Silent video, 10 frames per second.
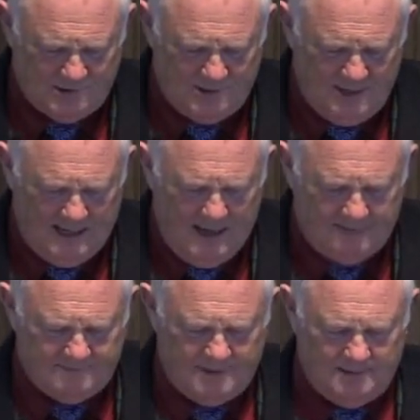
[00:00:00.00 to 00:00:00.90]
are going to
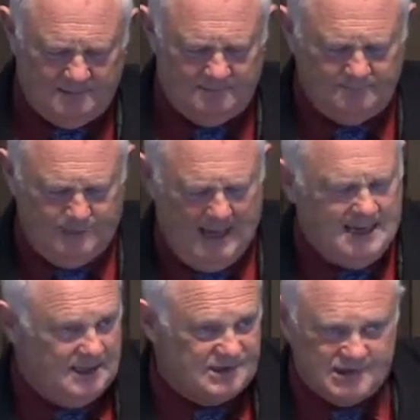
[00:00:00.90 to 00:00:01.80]
have to
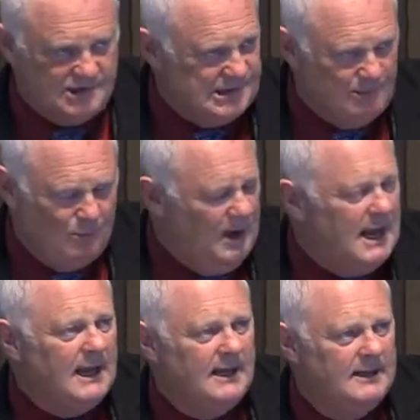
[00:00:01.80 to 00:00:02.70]
pay this in some way.